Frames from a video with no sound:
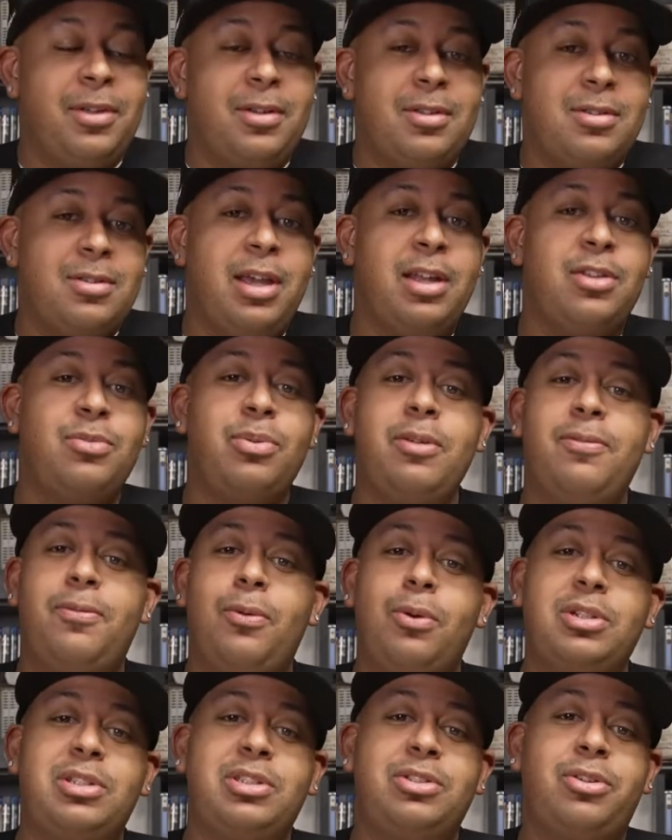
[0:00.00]
So
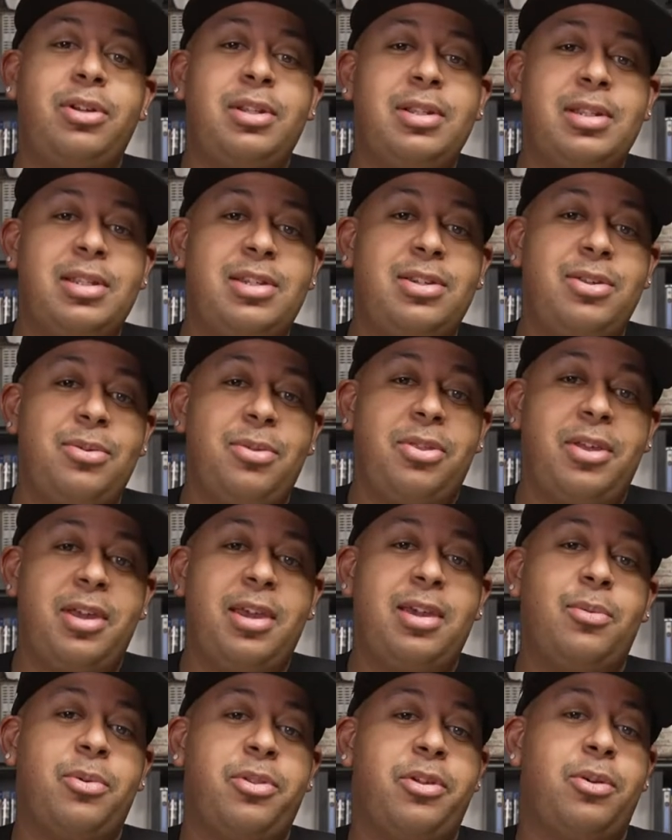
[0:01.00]
A24 is starting this new
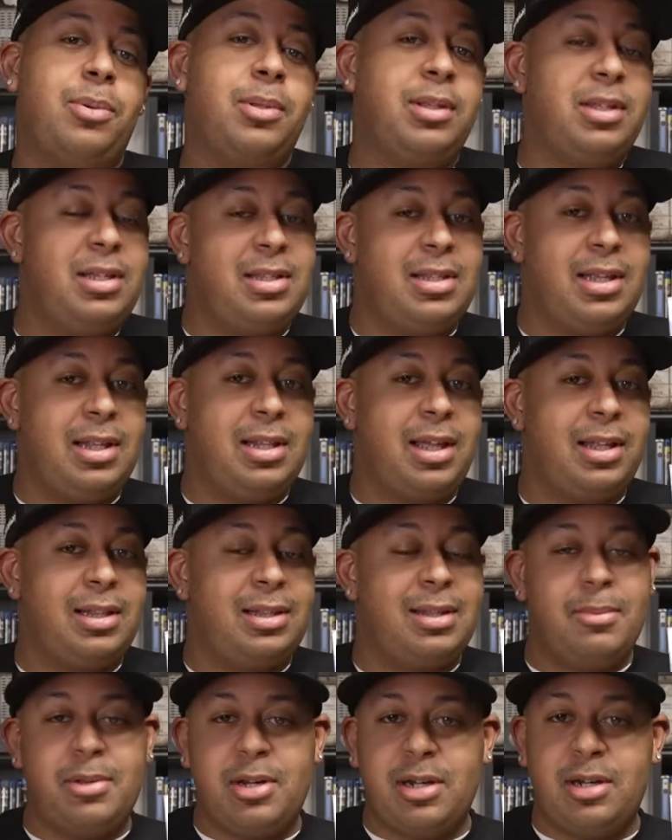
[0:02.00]
thing where they're releasing
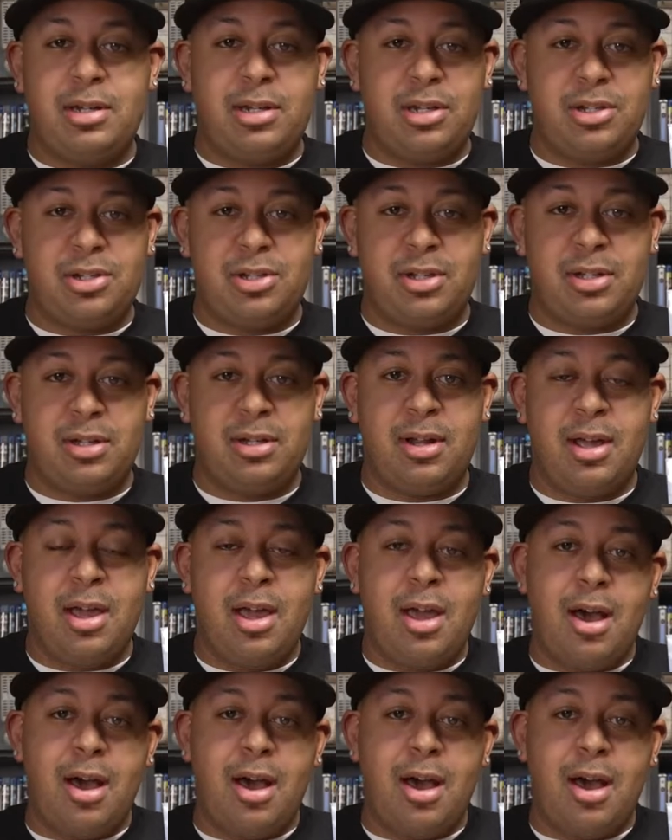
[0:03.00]
limited edition